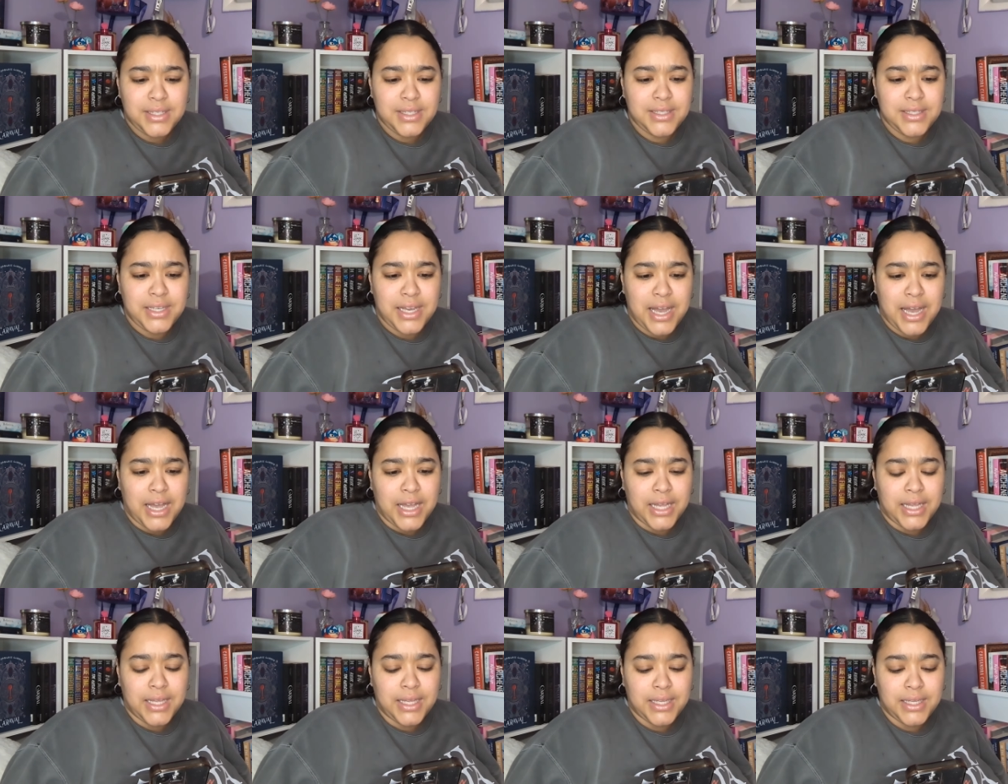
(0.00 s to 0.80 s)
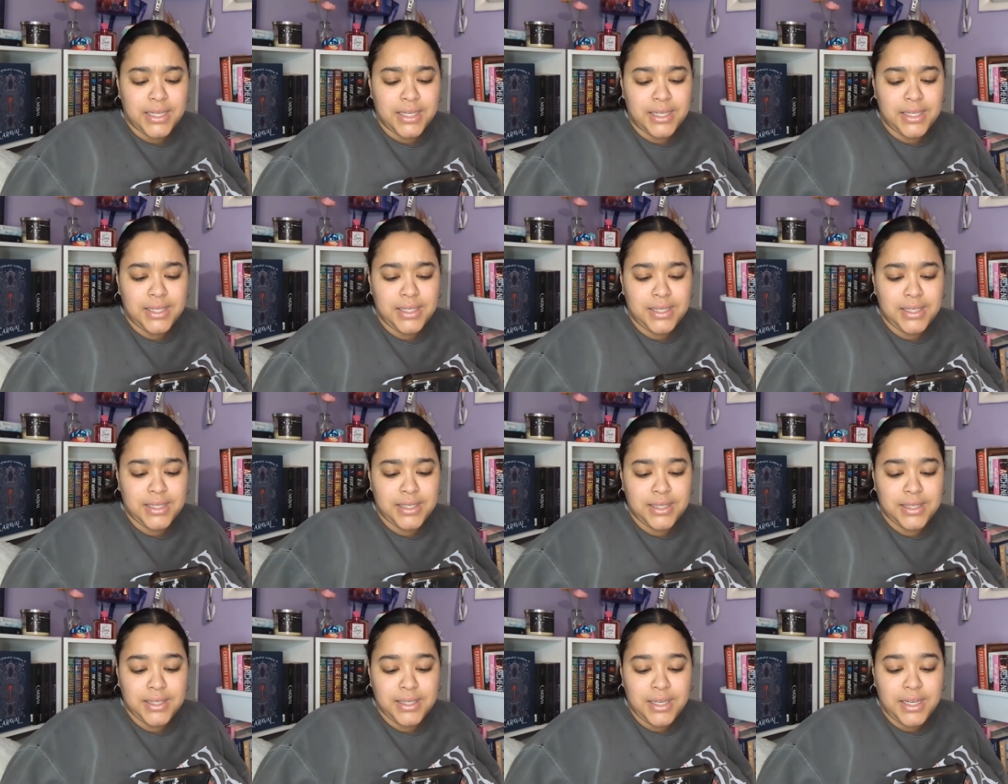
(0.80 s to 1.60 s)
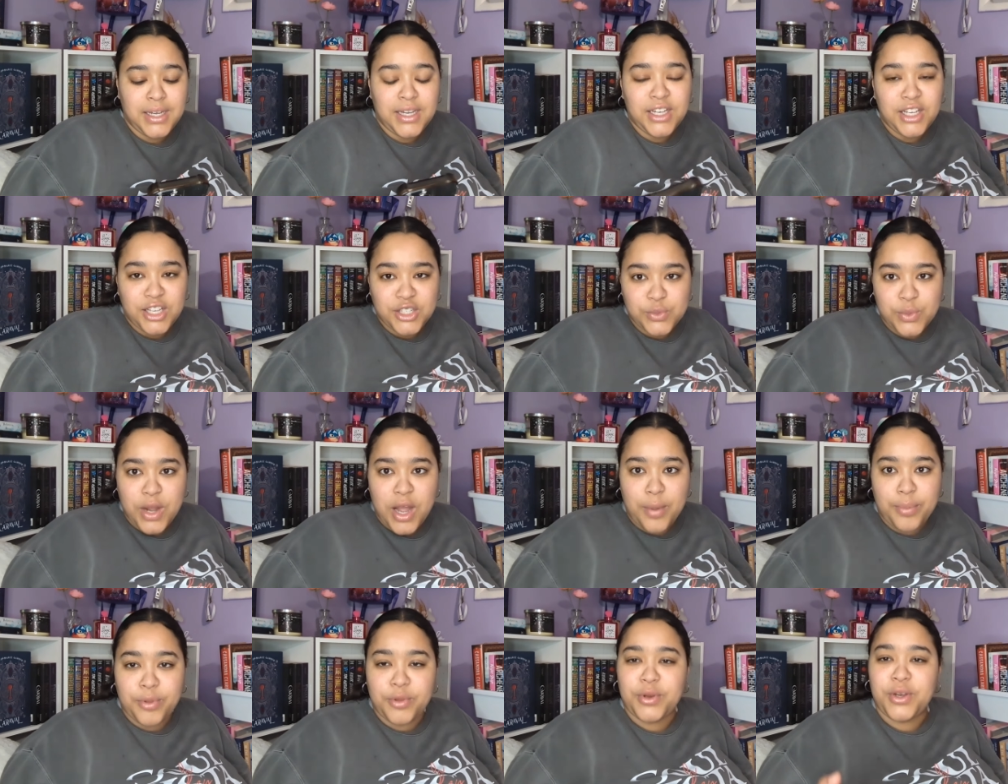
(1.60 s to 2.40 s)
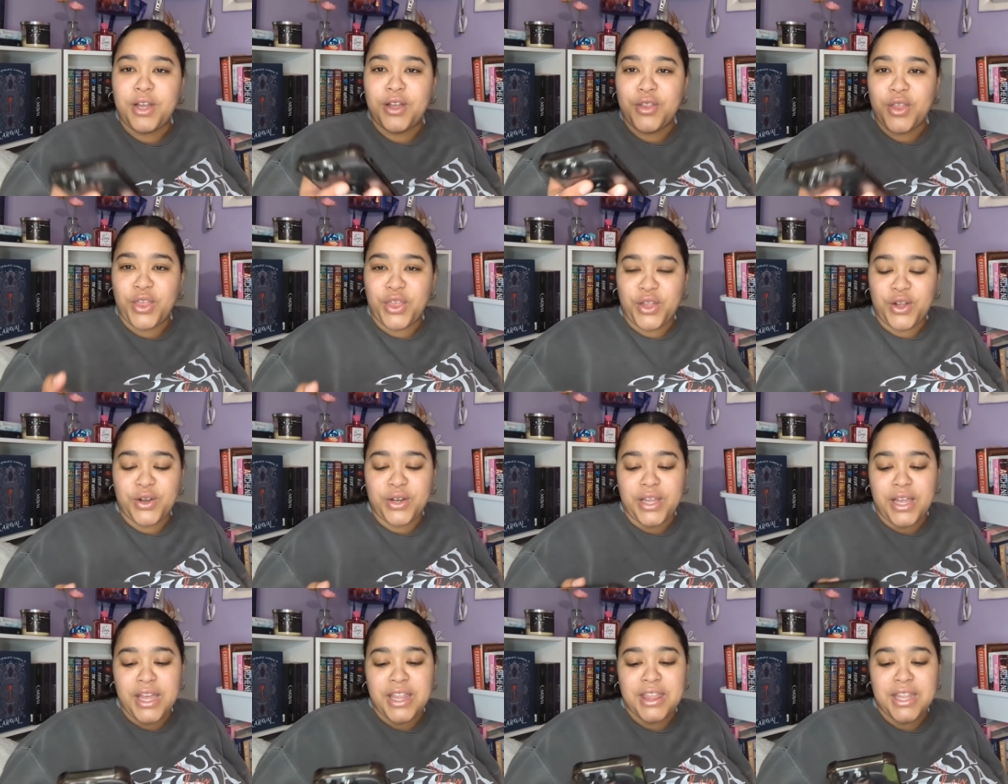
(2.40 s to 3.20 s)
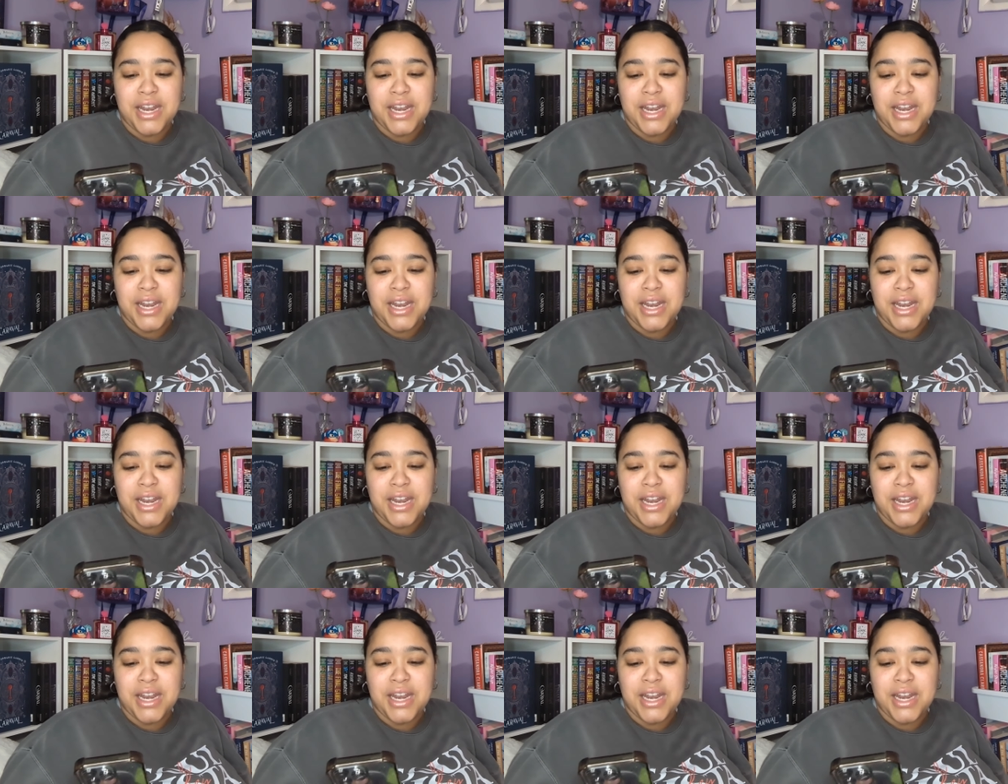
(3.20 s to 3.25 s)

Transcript: Yeah. Because we're uploading on the 30th,